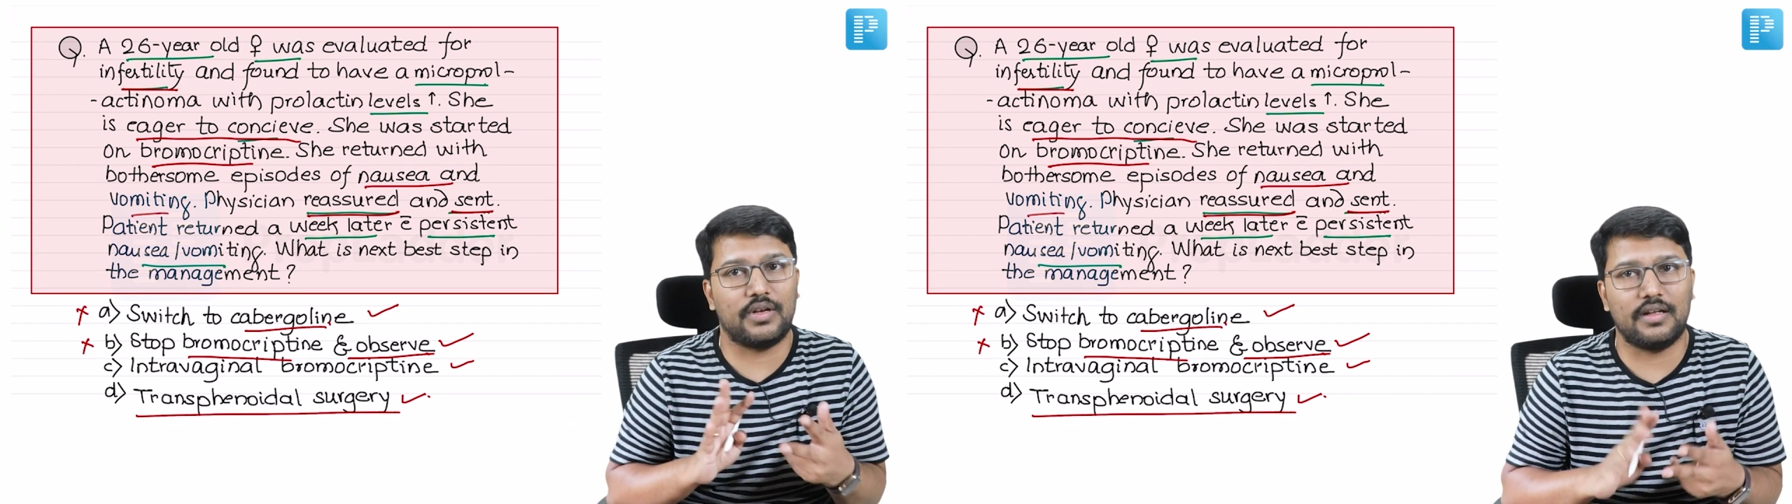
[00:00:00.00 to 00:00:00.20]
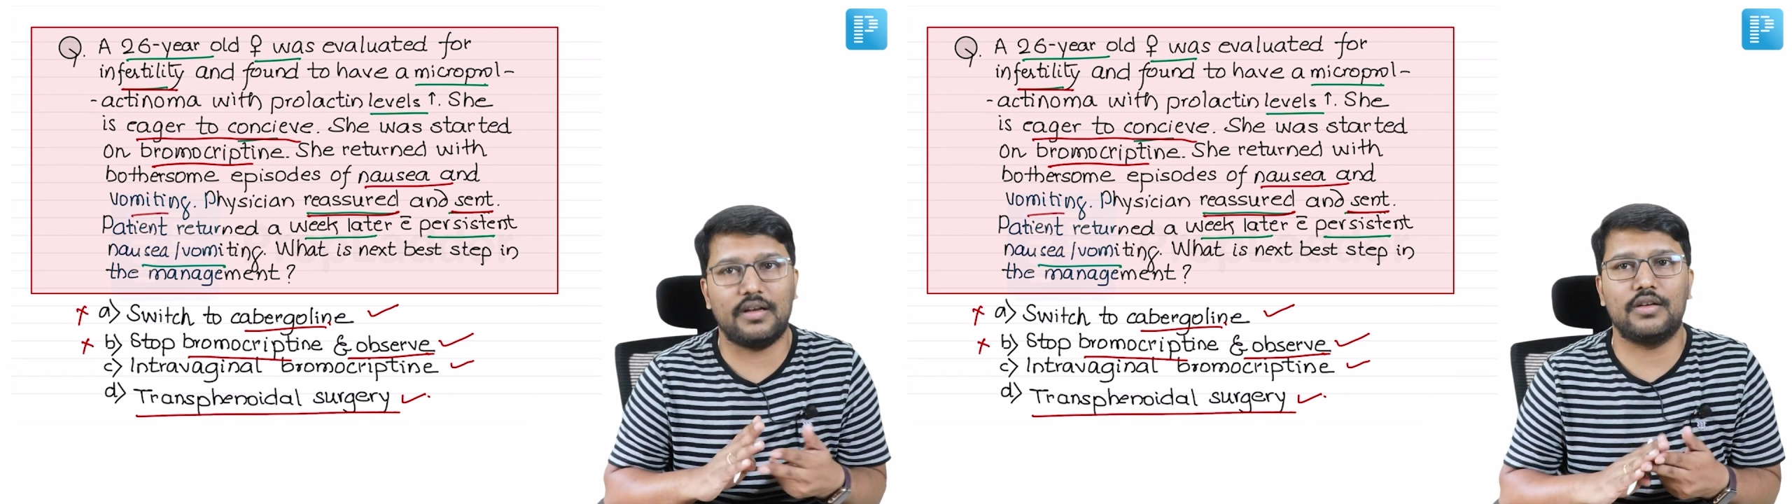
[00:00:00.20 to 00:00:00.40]

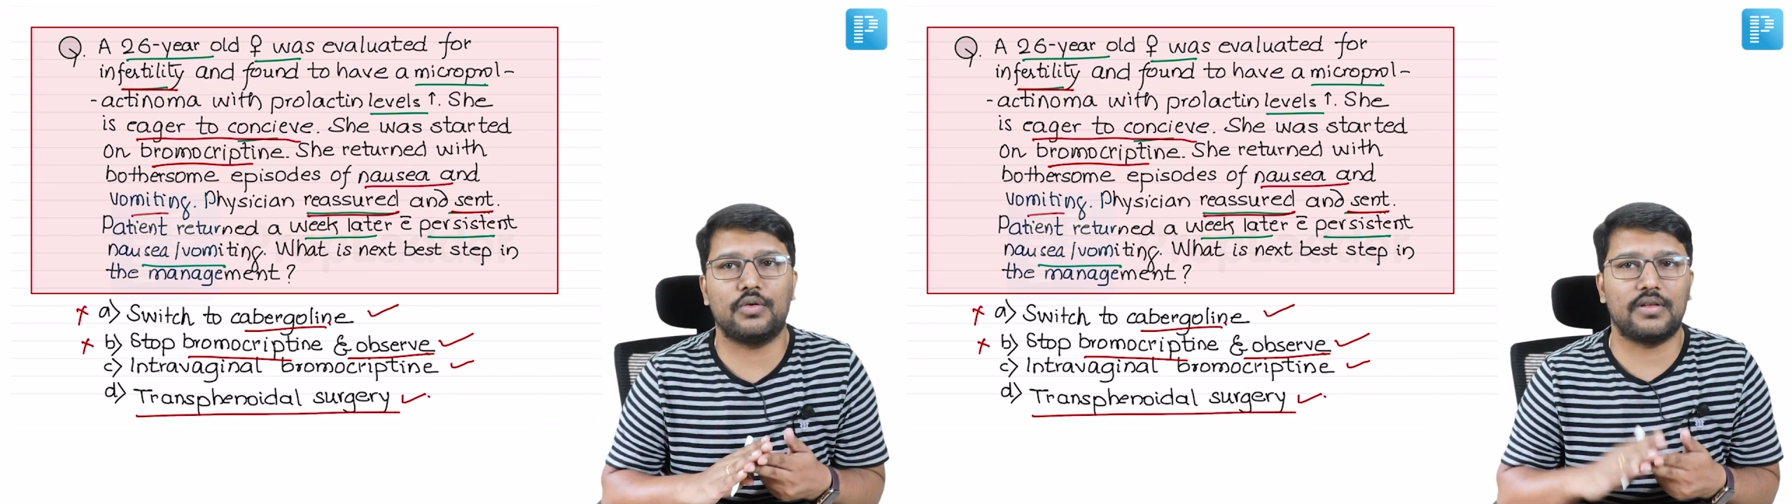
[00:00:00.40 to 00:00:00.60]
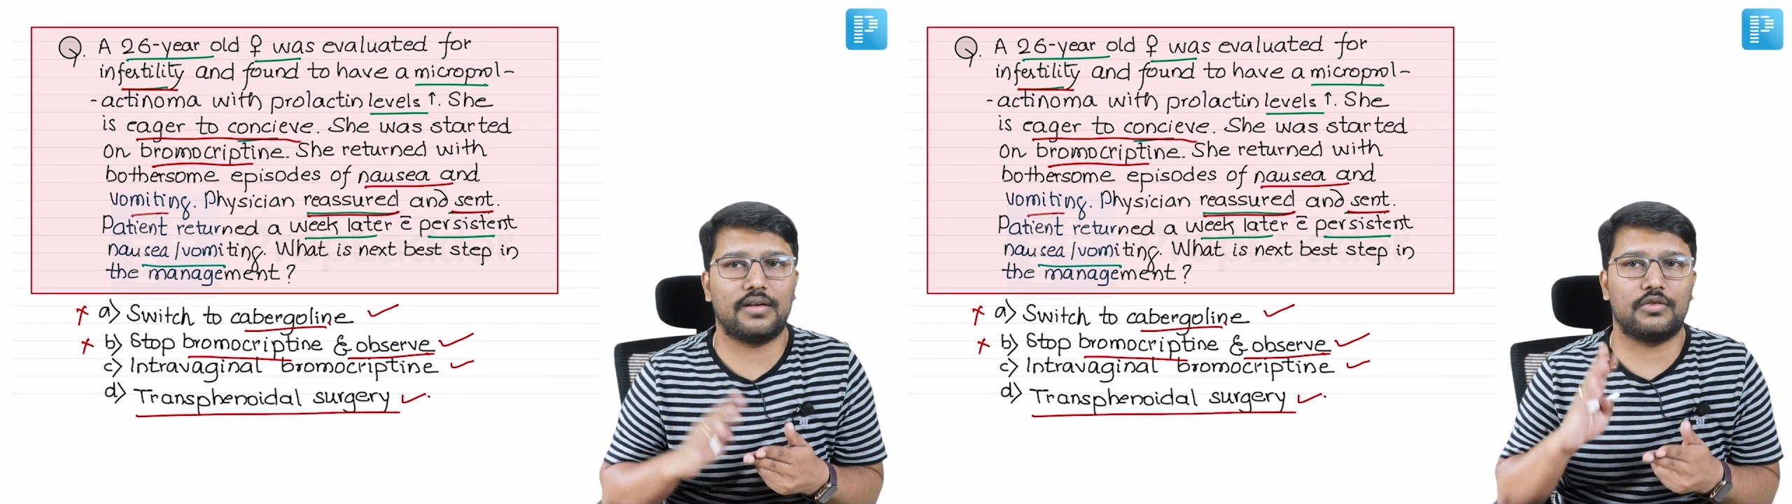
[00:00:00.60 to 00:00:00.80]
clearly
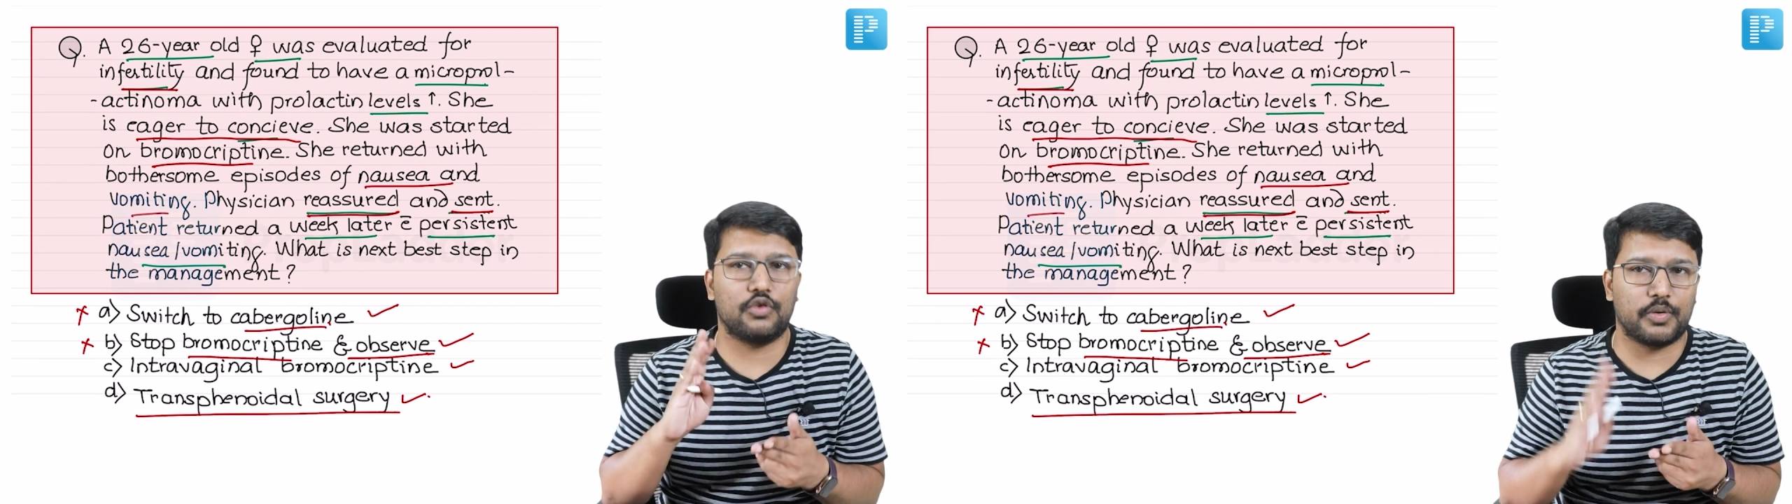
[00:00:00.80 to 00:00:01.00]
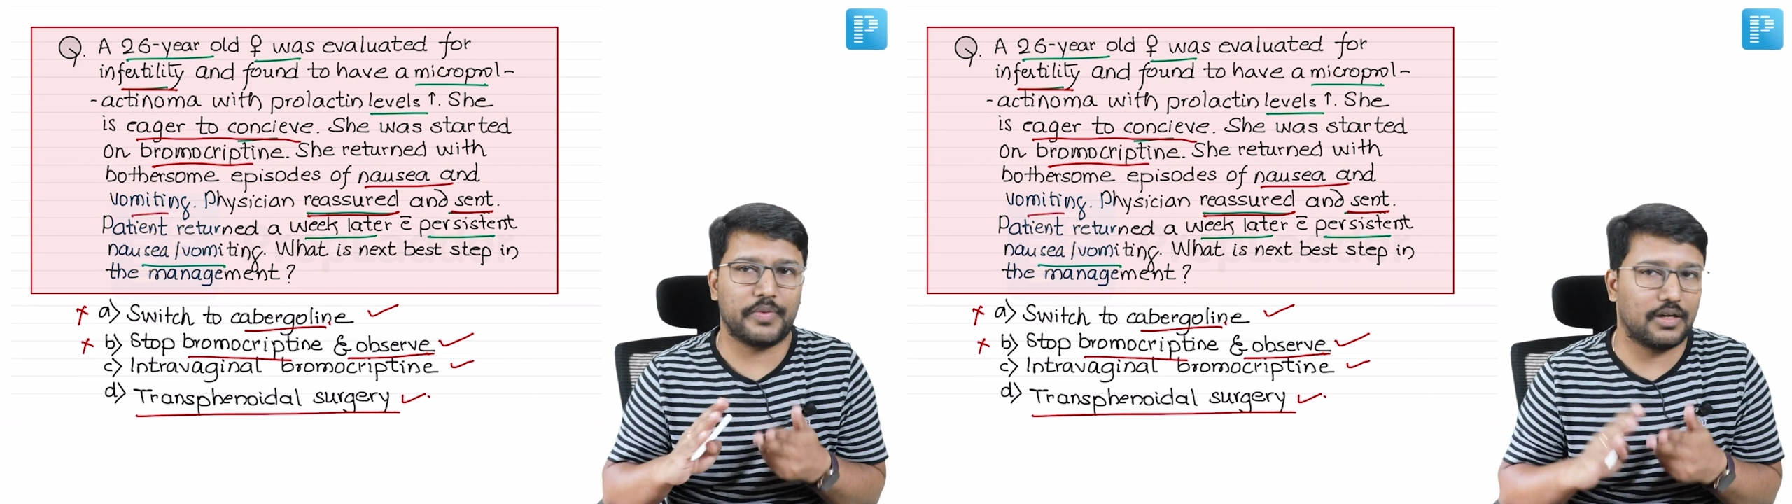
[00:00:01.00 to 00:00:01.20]
know that the
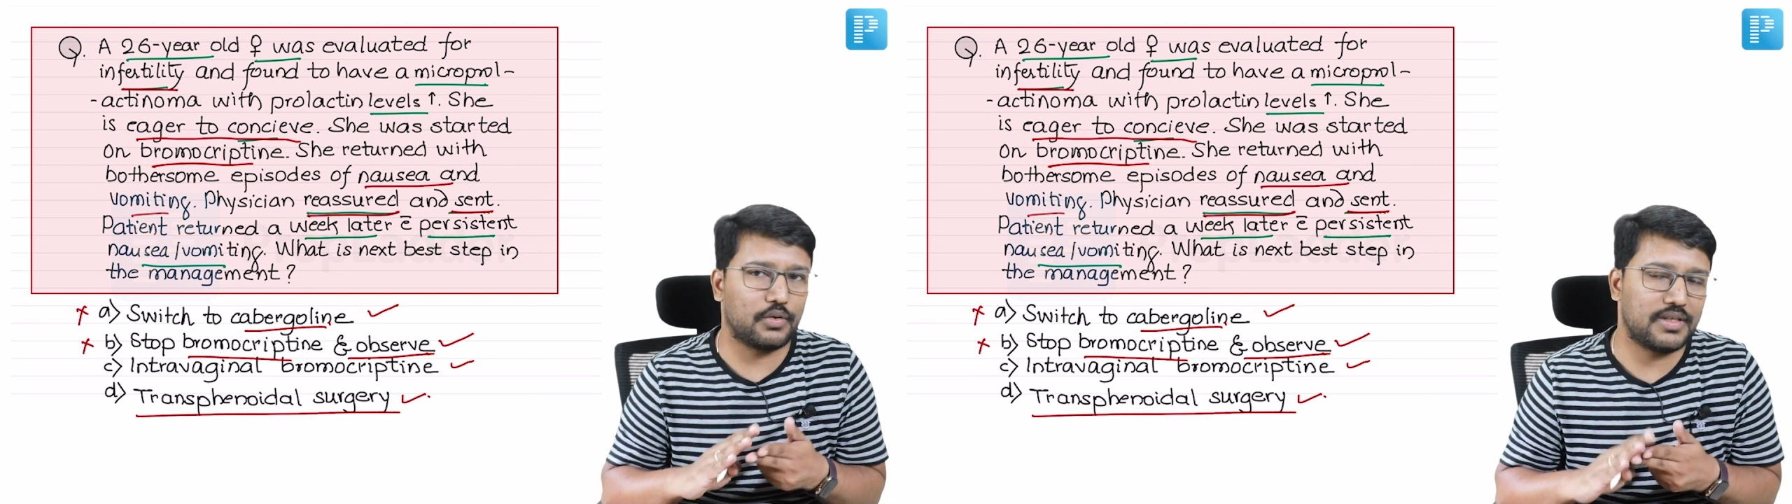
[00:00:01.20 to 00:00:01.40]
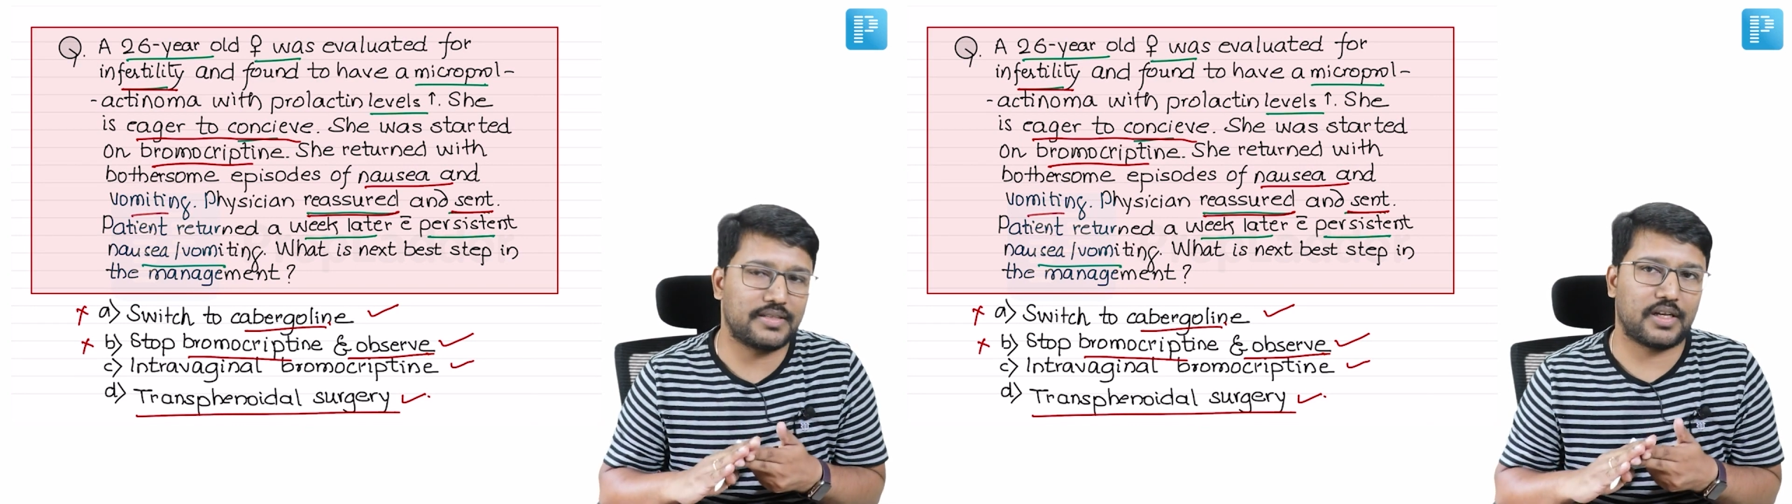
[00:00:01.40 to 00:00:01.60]
dopamine agonist